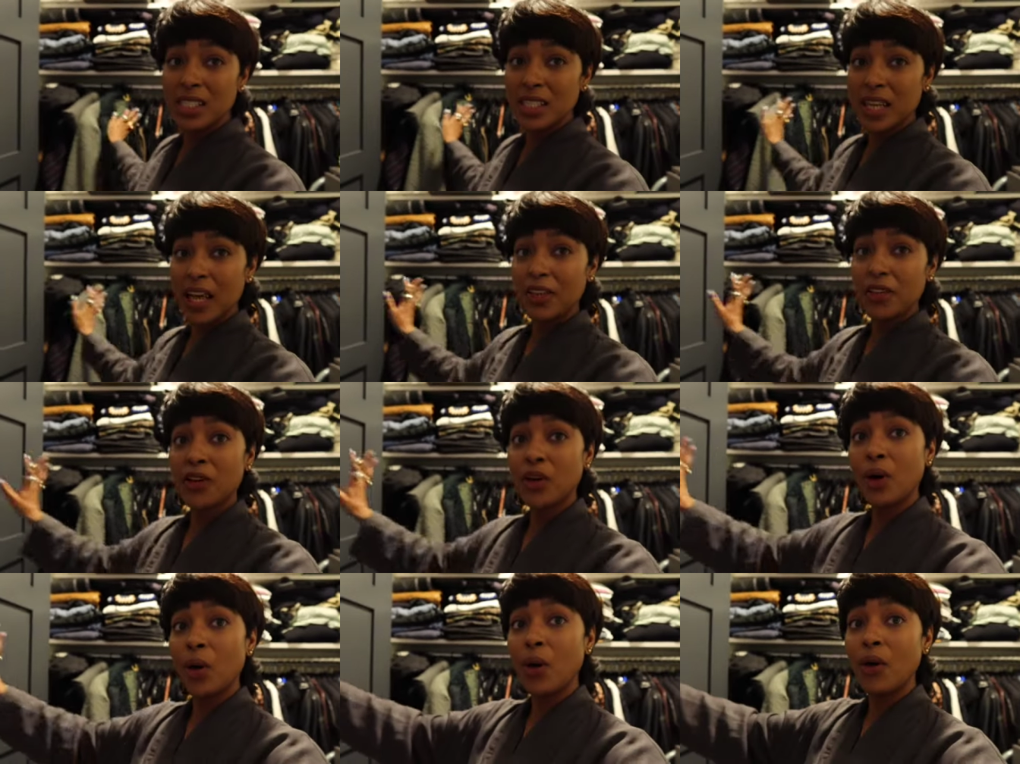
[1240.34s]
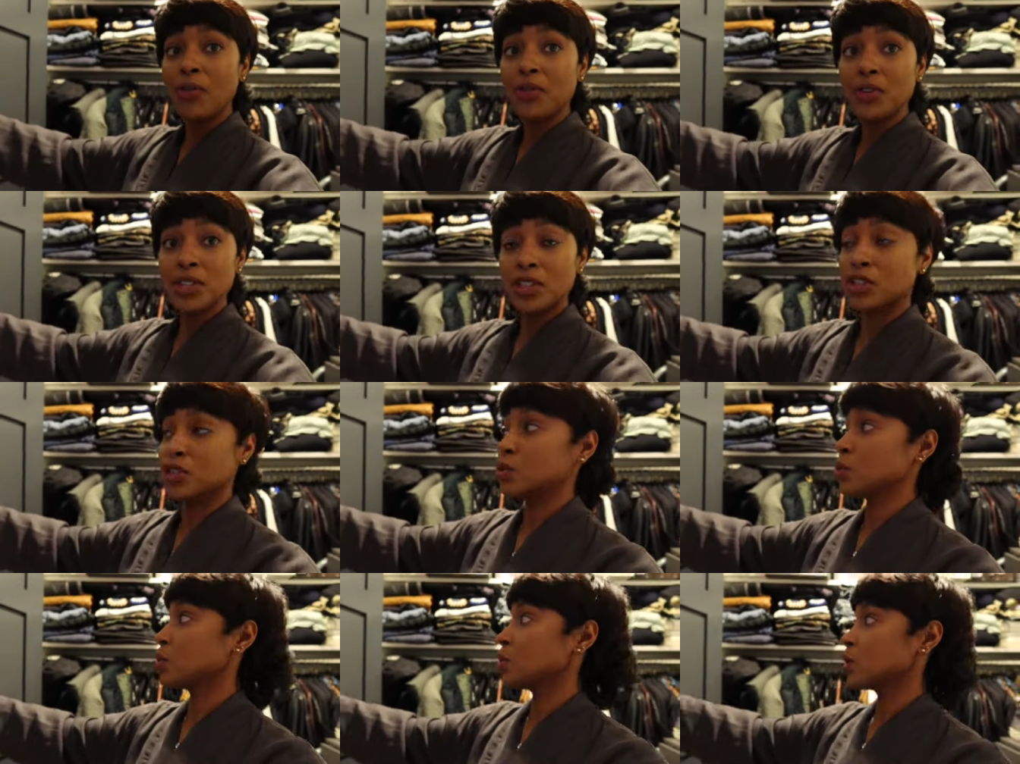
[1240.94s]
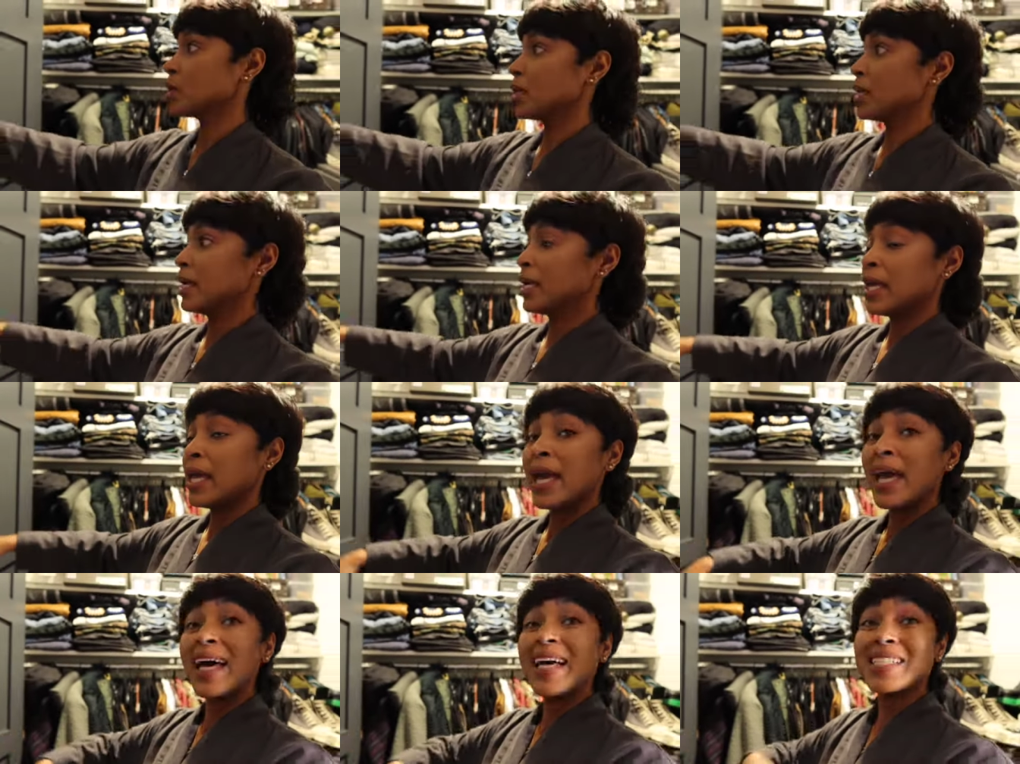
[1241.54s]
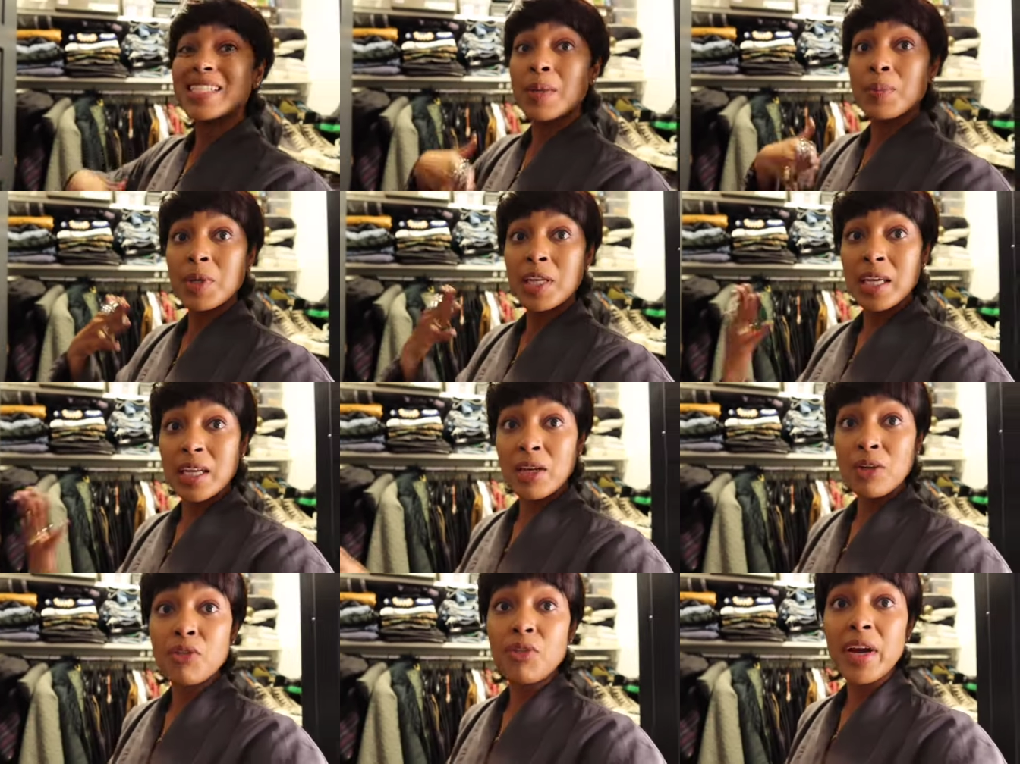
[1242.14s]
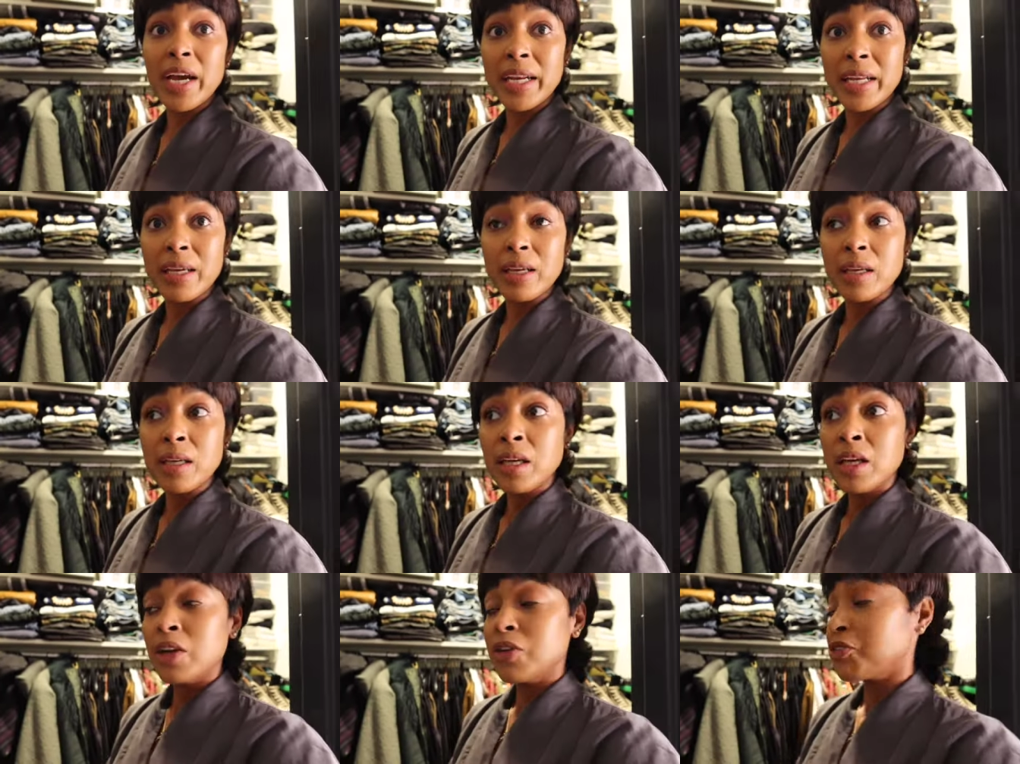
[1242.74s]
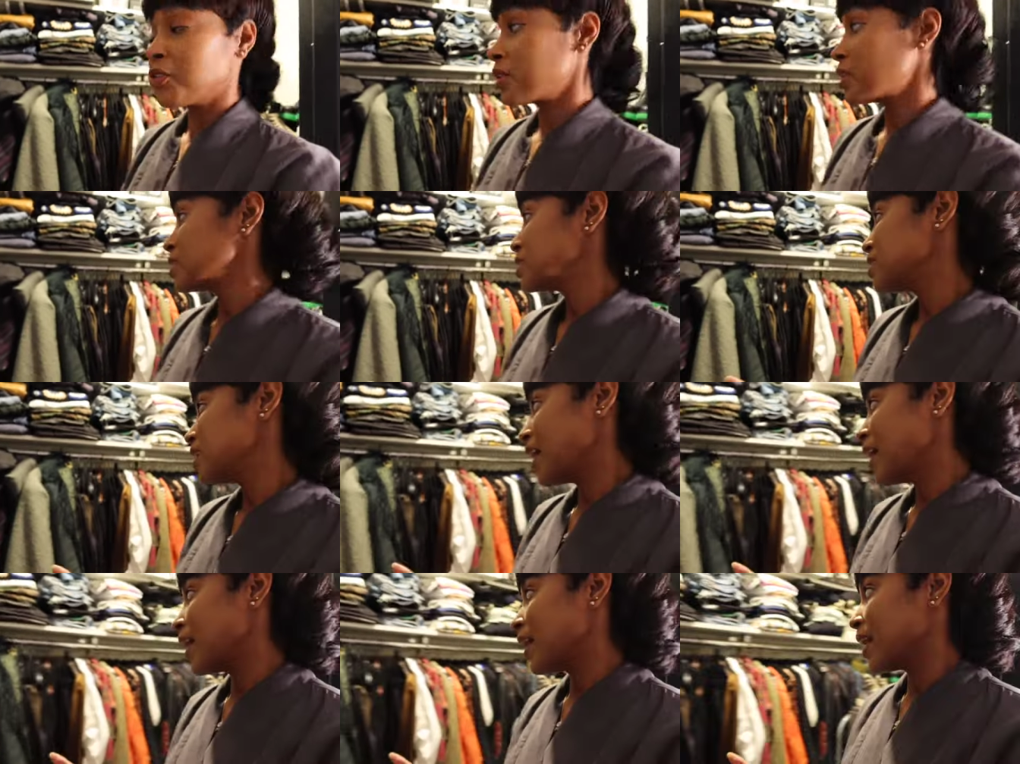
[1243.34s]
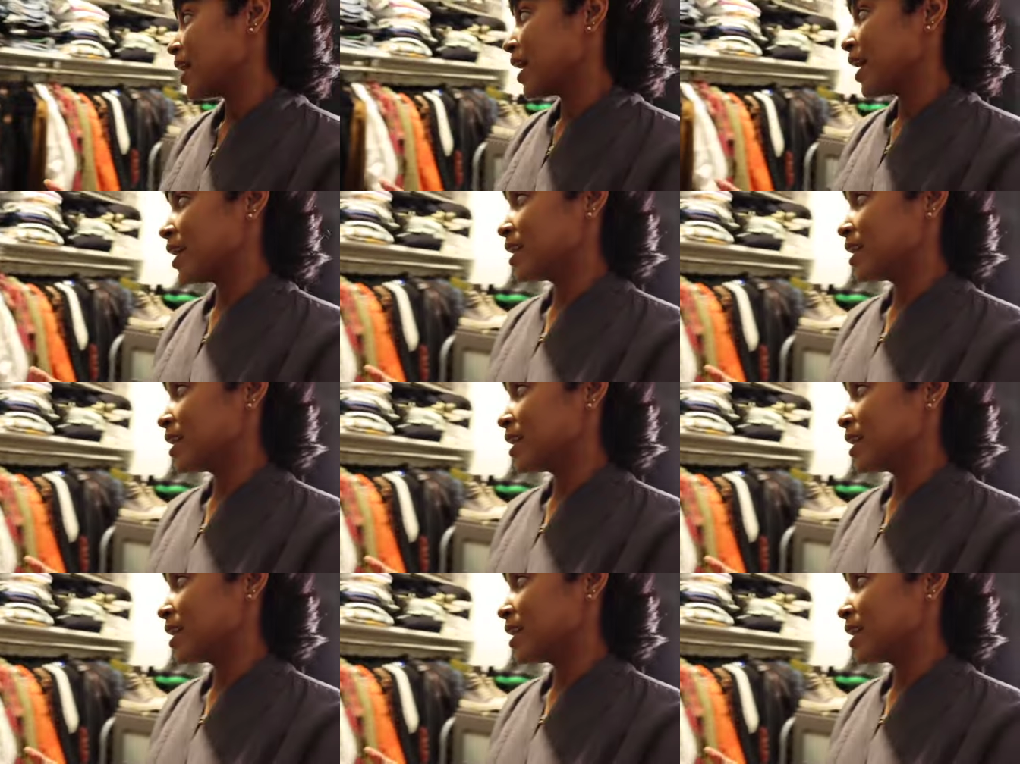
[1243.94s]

together on this door as I'm getting ready for the day